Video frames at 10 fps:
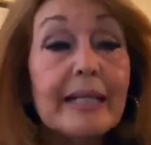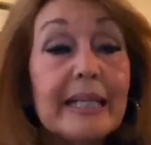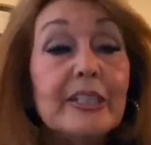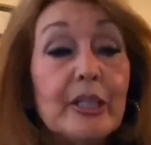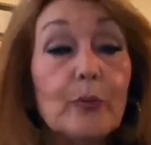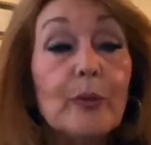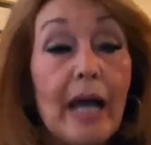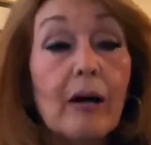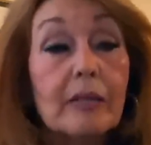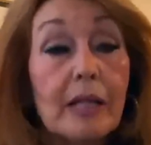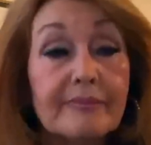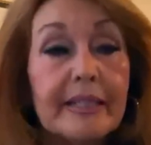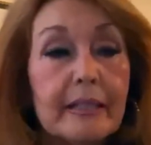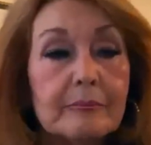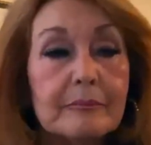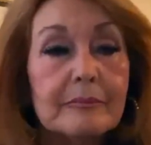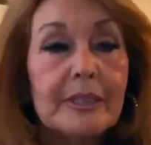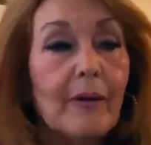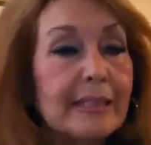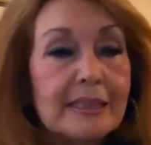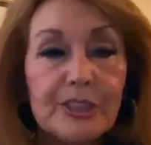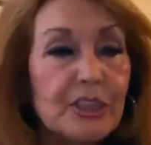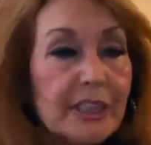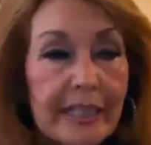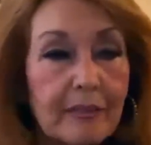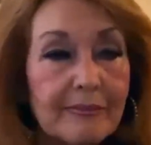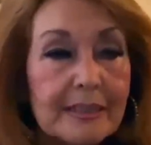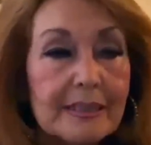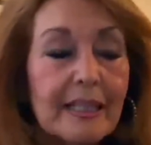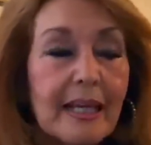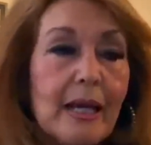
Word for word: and he knew we all loved him, you know, as just Elvis.